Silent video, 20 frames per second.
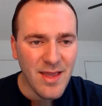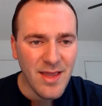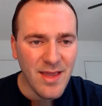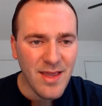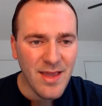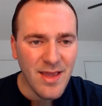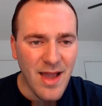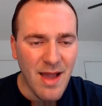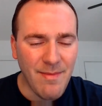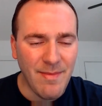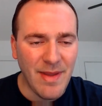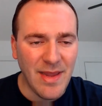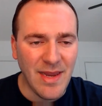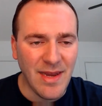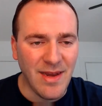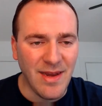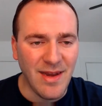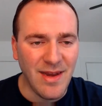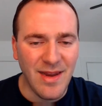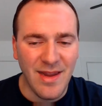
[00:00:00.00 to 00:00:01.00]
I
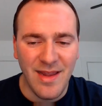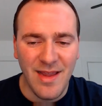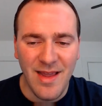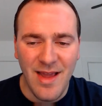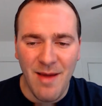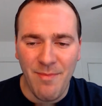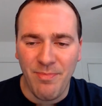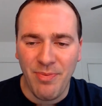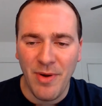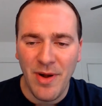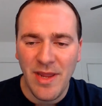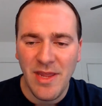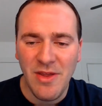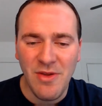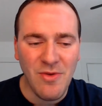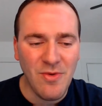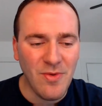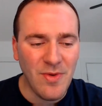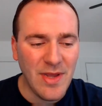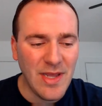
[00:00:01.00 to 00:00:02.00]
mean,
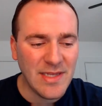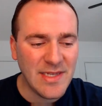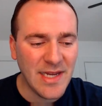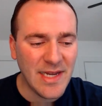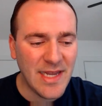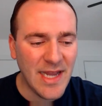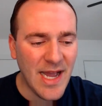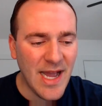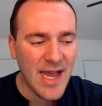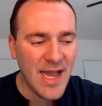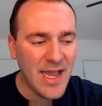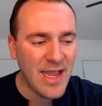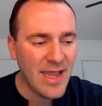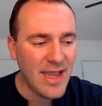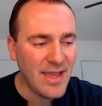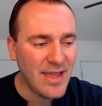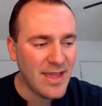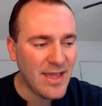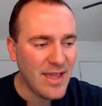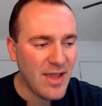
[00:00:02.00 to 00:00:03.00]
Abreu is a guy,